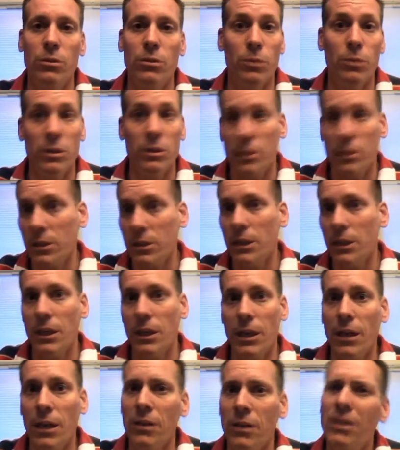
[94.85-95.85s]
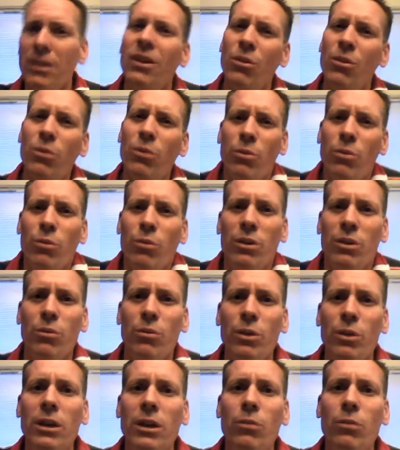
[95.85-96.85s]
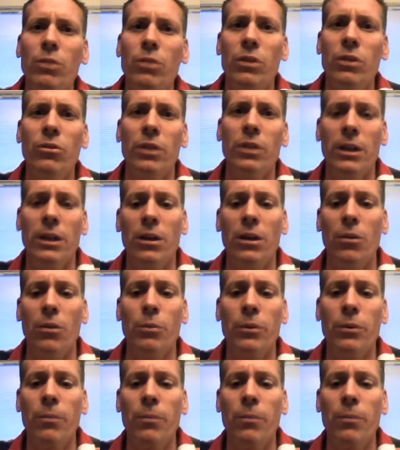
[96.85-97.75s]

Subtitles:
Do we use a CDN? What can we do to help?